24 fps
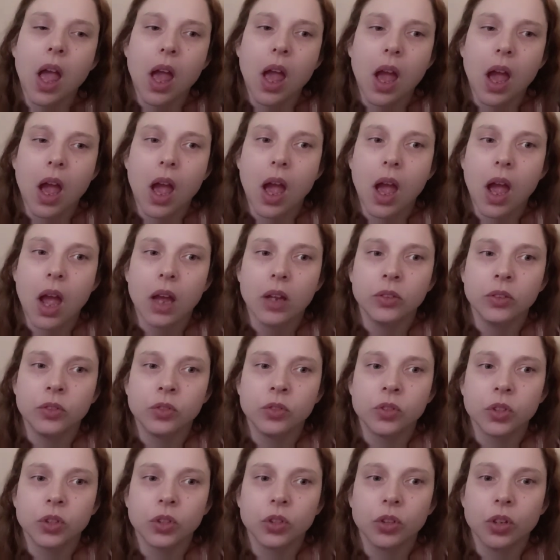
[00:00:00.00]
And
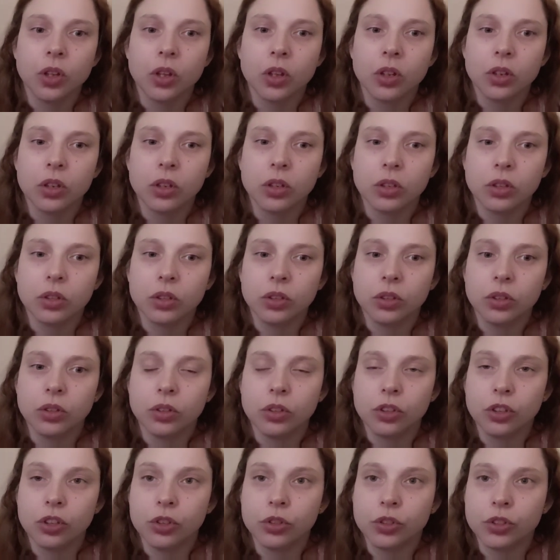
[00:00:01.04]

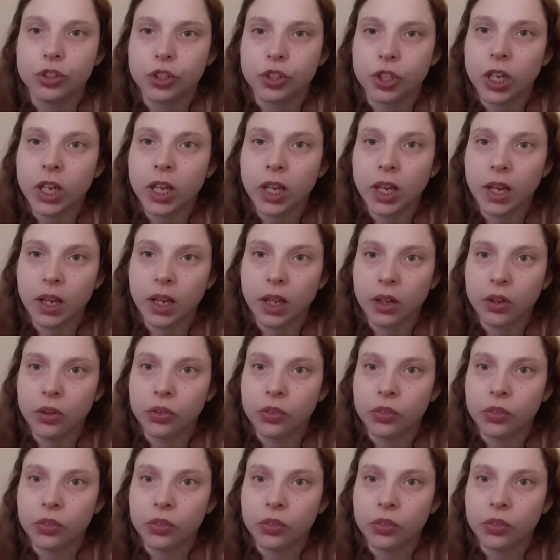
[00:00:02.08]
she is